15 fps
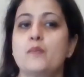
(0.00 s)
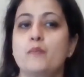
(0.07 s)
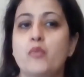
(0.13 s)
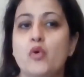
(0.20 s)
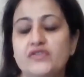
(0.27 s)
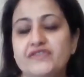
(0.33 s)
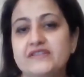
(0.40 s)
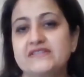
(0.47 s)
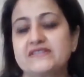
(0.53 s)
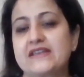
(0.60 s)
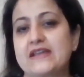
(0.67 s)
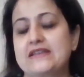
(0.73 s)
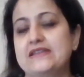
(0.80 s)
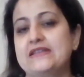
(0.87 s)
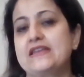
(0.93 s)
Both the
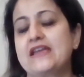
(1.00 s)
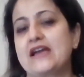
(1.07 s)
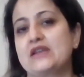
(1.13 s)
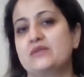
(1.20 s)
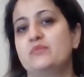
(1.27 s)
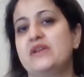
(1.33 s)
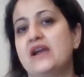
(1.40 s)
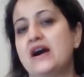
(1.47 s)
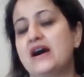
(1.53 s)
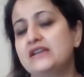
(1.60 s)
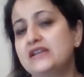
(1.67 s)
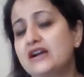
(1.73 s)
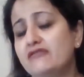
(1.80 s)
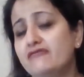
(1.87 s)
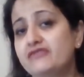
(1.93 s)
skin can be
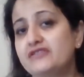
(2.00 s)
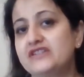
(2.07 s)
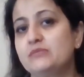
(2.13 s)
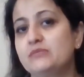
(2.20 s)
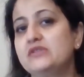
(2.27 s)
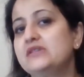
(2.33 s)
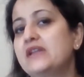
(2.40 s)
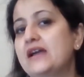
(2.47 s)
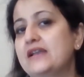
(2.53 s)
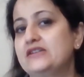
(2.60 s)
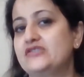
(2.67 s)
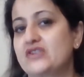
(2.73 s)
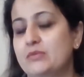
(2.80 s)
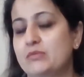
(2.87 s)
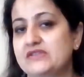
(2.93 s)
uncomfortable and
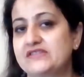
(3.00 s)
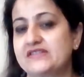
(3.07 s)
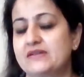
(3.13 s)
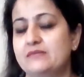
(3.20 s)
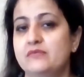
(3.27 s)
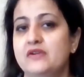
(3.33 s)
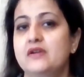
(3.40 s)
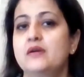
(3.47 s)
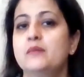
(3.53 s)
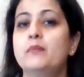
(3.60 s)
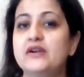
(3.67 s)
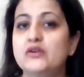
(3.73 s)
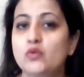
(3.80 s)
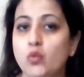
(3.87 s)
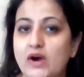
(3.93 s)
troublesome,
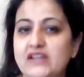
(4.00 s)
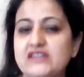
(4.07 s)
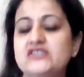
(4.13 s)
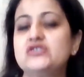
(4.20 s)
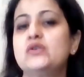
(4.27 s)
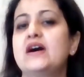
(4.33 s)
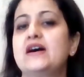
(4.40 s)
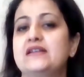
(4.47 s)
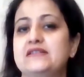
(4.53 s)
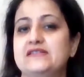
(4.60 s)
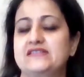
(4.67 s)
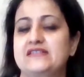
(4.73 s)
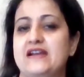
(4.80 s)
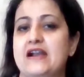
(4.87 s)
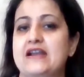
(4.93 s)
but once you
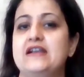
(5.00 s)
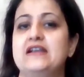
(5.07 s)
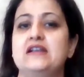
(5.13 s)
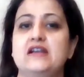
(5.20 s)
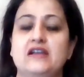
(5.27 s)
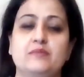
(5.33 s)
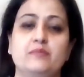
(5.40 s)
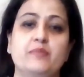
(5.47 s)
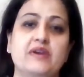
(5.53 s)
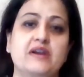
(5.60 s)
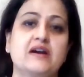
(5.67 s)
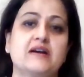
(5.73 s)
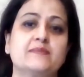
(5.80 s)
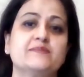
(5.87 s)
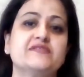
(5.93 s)
understand it, it
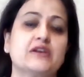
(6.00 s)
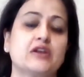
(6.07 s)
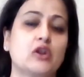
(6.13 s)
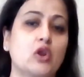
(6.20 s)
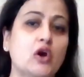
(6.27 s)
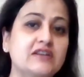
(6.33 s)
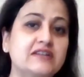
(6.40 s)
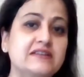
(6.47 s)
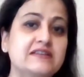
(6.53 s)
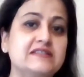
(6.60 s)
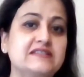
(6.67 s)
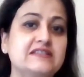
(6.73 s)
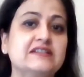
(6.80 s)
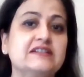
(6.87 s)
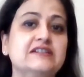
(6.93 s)
becomes a lot
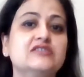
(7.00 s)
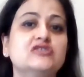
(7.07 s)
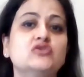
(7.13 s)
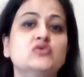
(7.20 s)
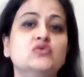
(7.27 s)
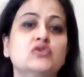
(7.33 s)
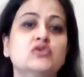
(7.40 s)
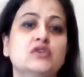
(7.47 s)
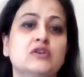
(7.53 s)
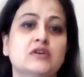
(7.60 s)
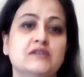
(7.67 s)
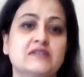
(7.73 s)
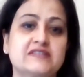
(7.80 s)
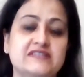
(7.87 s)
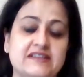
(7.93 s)
easier to
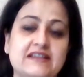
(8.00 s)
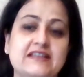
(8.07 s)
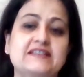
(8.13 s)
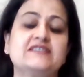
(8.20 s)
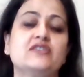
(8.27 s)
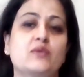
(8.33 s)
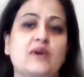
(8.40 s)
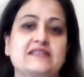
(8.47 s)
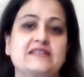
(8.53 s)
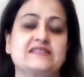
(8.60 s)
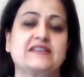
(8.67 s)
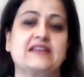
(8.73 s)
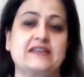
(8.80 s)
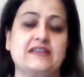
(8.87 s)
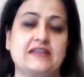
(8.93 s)
select the right
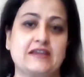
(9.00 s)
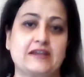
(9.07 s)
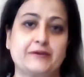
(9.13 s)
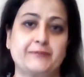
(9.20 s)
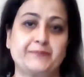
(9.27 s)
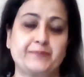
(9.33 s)
skincare.